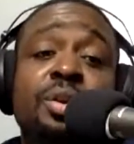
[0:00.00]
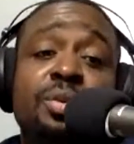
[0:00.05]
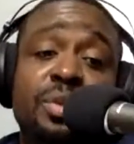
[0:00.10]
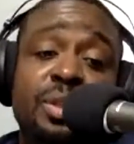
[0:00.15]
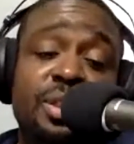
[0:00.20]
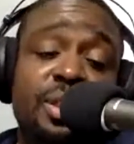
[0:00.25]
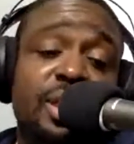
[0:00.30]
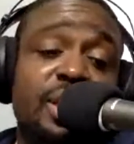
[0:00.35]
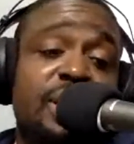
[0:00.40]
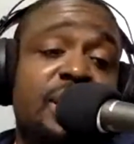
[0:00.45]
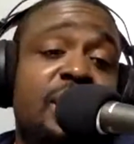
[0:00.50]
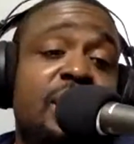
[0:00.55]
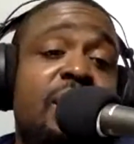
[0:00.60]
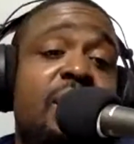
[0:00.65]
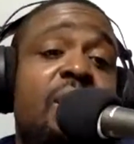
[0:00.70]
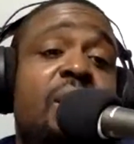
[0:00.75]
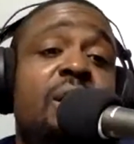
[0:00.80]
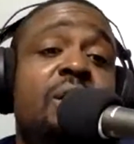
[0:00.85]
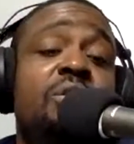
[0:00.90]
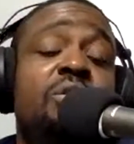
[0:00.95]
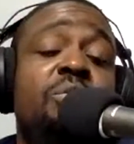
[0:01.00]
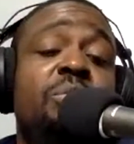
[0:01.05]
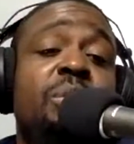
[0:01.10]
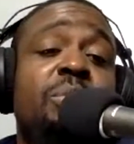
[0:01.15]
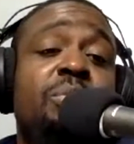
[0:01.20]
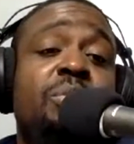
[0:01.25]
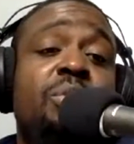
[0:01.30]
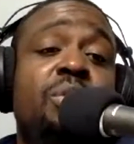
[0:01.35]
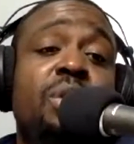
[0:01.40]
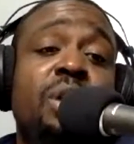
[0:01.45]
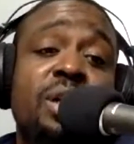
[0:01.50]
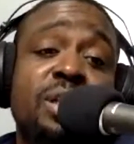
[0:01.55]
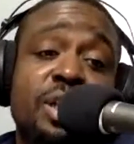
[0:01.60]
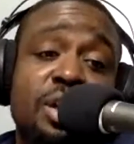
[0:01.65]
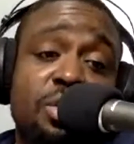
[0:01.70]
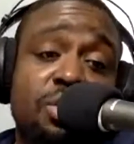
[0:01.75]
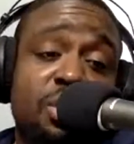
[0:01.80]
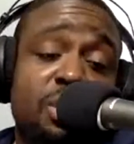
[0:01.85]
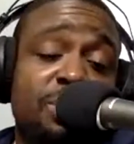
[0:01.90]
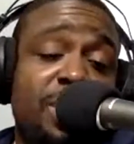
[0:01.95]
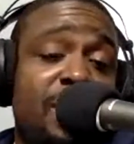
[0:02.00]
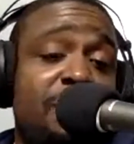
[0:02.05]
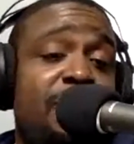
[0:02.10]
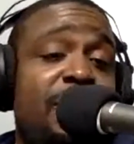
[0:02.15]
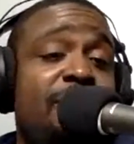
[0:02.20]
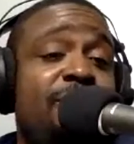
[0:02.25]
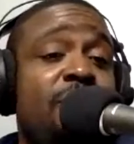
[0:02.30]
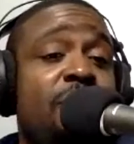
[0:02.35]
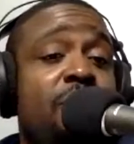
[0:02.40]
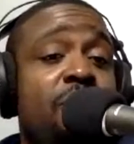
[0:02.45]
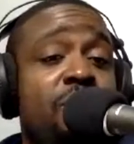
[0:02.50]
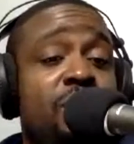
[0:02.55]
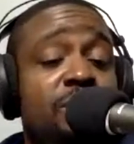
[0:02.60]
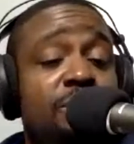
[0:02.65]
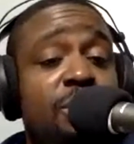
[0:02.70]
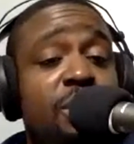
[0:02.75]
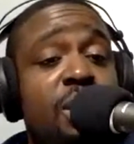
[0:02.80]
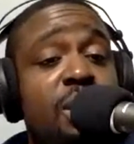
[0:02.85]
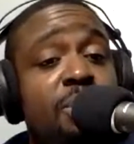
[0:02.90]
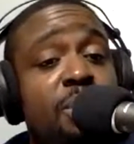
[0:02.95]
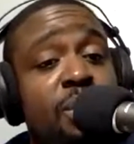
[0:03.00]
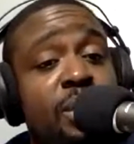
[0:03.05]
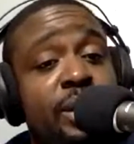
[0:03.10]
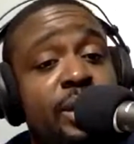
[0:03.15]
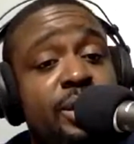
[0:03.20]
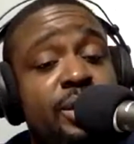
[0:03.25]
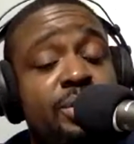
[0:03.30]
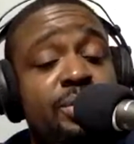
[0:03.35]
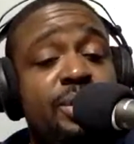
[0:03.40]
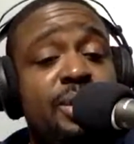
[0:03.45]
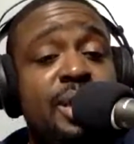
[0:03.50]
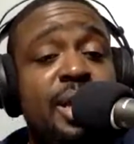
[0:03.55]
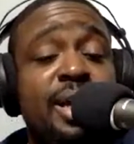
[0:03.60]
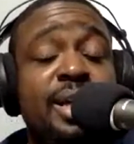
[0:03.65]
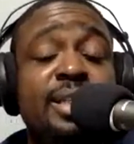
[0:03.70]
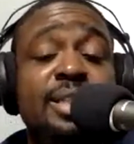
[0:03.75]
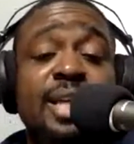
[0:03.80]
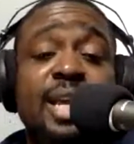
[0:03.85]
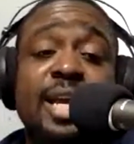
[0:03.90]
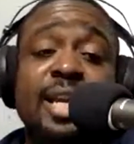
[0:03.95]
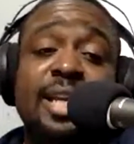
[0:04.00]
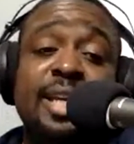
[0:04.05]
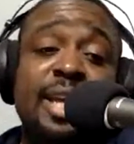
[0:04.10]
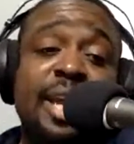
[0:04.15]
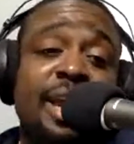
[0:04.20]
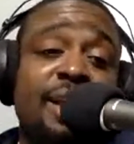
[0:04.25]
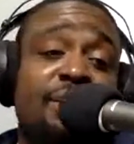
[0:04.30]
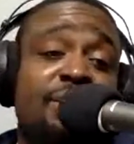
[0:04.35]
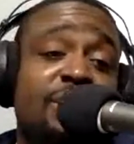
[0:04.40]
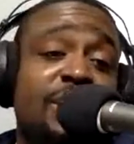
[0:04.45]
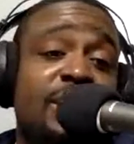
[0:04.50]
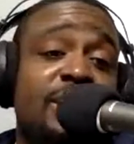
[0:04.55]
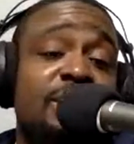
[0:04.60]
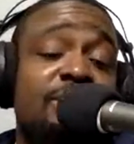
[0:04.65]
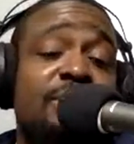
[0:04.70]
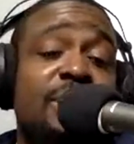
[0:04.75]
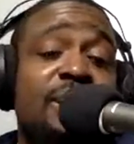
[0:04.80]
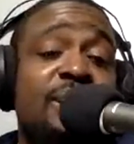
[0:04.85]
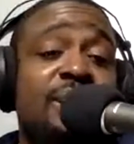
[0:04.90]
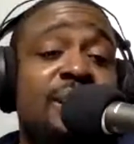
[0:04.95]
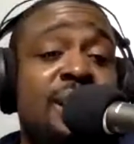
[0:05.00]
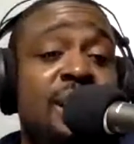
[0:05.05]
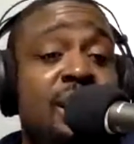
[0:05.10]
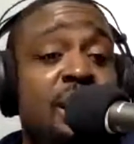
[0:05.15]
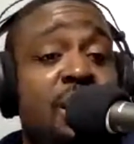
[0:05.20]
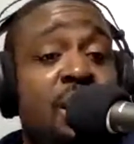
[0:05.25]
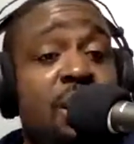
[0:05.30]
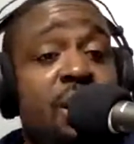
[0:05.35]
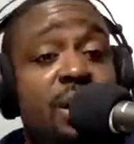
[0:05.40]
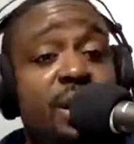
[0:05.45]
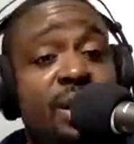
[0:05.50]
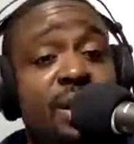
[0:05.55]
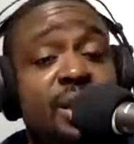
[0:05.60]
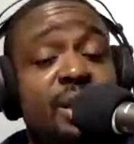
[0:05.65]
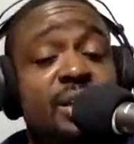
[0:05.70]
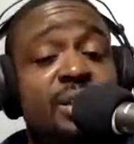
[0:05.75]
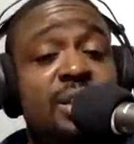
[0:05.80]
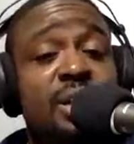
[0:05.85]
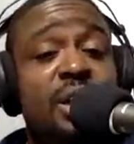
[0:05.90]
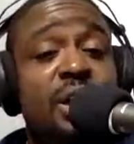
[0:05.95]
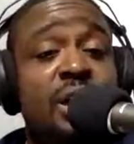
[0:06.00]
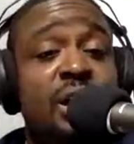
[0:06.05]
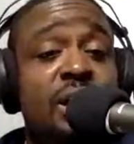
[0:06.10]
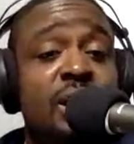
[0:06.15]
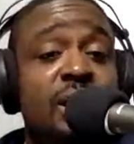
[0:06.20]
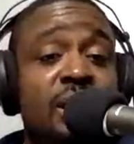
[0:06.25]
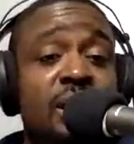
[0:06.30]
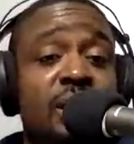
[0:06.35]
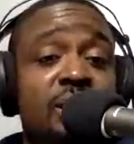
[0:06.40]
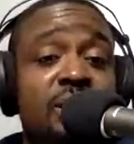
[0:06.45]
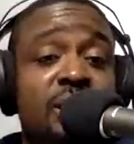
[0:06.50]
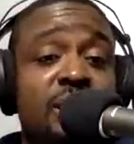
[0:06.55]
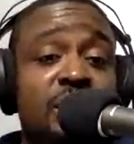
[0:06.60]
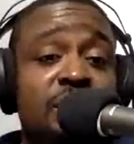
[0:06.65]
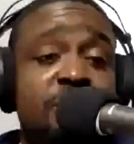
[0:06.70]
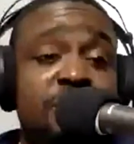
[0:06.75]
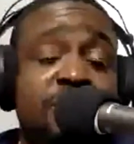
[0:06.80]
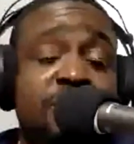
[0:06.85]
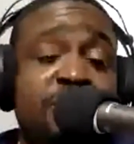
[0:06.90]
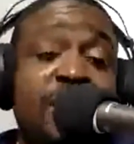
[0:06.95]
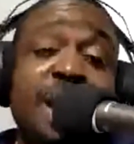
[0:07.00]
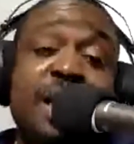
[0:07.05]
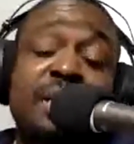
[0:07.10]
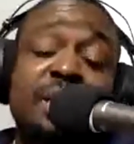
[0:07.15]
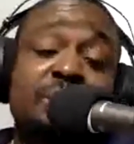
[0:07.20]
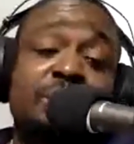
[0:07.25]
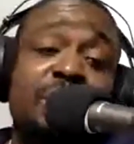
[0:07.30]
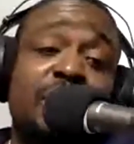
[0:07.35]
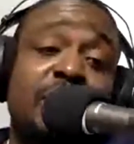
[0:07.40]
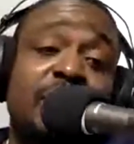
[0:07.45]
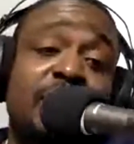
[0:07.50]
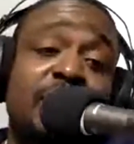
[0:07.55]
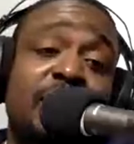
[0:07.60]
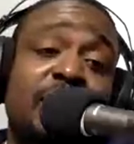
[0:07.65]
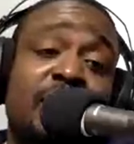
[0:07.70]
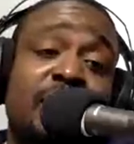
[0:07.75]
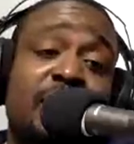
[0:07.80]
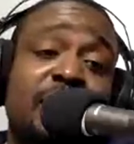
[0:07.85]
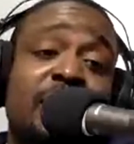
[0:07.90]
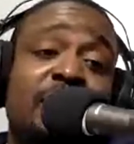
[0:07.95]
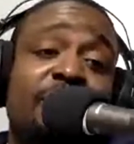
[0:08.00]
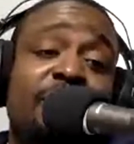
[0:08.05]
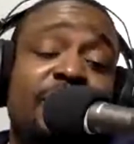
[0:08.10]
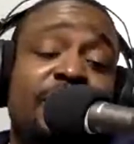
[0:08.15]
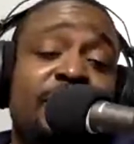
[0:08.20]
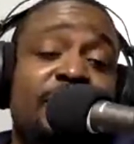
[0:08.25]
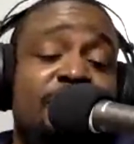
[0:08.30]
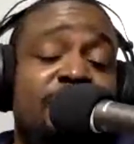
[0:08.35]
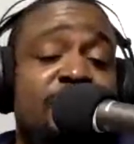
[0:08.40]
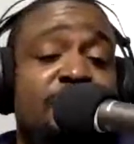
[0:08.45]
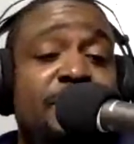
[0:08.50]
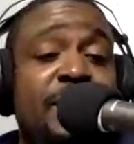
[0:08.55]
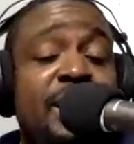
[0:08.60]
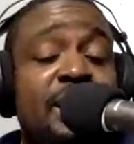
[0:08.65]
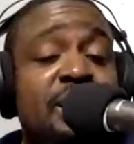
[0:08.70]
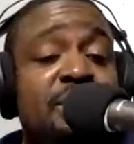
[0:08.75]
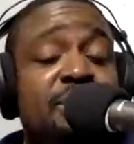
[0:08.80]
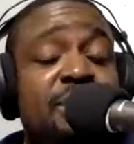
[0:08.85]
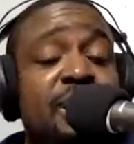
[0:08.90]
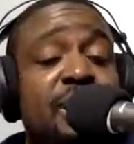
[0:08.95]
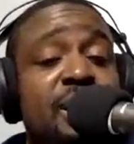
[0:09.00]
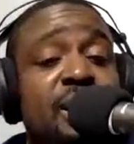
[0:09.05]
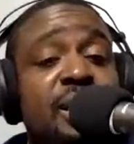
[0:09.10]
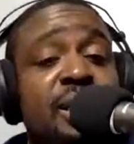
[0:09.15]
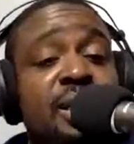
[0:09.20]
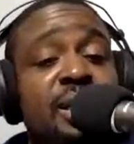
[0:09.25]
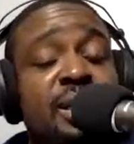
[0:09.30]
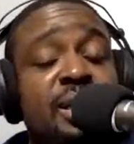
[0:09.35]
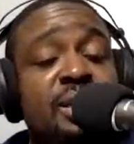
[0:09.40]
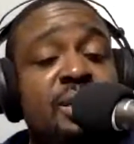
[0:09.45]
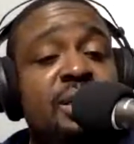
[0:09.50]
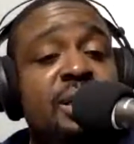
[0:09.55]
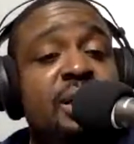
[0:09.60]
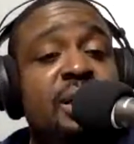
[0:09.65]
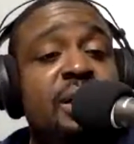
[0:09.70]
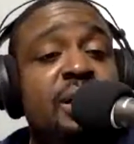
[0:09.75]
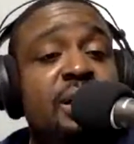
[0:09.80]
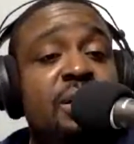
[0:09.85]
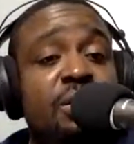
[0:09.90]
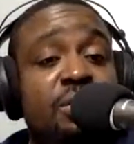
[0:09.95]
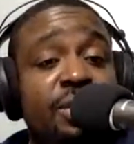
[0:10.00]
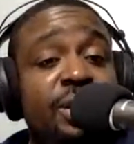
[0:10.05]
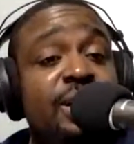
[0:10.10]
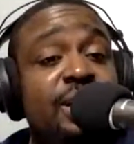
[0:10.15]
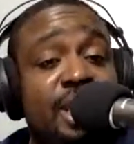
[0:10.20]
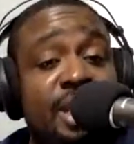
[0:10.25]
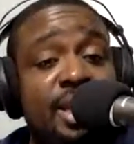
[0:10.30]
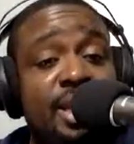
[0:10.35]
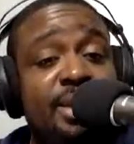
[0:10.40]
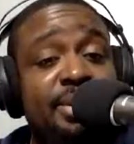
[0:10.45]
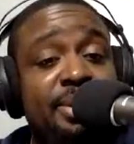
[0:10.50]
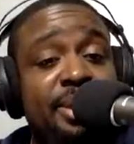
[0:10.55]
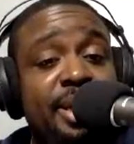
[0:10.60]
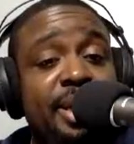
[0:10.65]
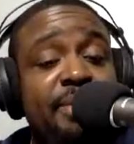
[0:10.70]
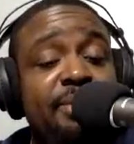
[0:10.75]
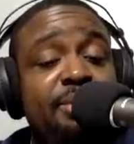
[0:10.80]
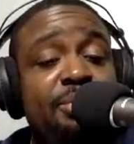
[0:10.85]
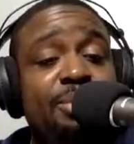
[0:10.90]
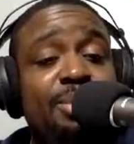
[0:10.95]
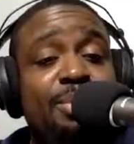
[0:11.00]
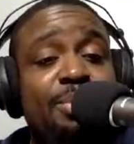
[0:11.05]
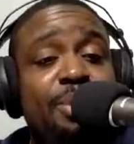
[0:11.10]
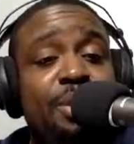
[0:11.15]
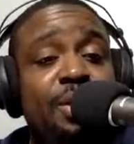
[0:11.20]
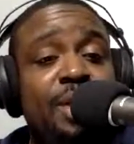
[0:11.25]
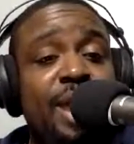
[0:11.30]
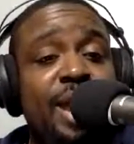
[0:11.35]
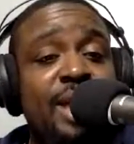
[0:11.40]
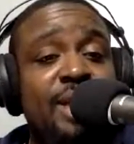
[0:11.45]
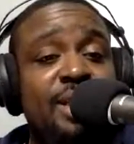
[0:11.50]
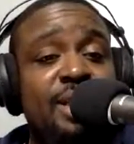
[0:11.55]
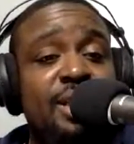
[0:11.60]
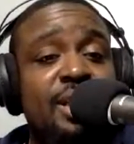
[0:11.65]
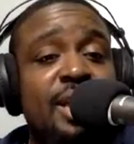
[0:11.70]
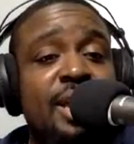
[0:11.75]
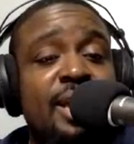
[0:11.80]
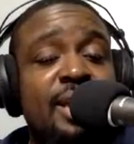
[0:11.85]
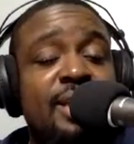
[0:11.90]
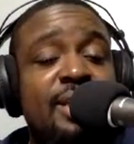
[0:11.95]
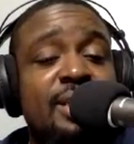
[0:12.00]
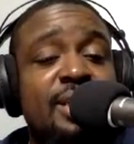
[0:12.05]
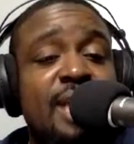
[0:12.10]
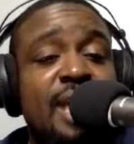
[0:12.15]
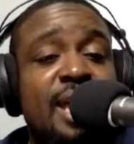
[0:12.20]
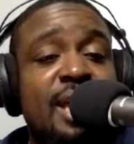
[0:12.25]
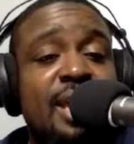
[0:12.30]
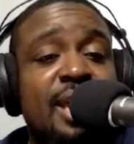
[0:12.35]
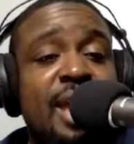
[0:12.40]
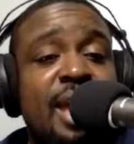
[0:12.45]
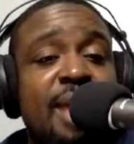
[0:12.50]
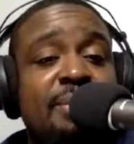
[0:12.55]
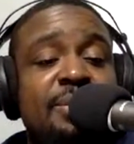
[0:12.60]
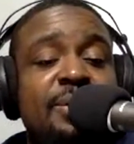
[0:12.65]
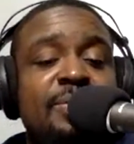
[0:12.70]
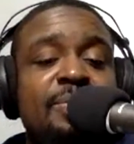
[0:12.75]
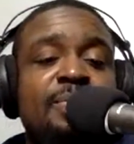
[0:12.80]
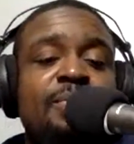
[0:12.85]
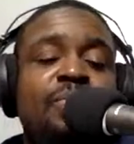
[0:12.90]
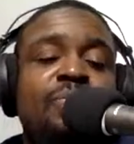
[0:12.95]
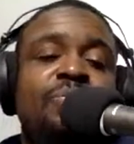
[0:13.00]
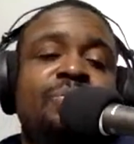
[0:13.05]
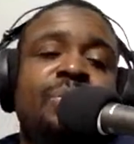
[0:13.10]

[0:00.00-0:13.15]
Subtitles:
You will see D Law a little bit more because a quarterback will have to hold the ball within 2 seconds and he can't run as much. D Law is his responsibility. A left end's responsibility is to really keep crushing the side gaps.